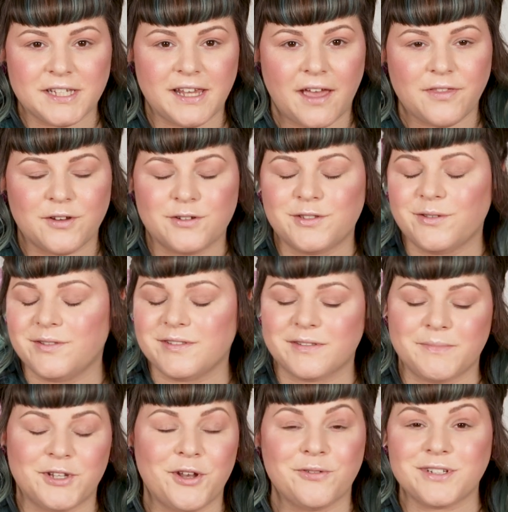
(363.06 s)
together, so there's
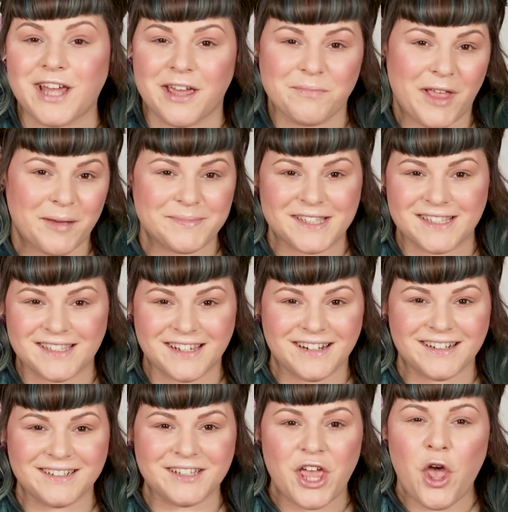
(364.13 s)
gonna be no time lapses here,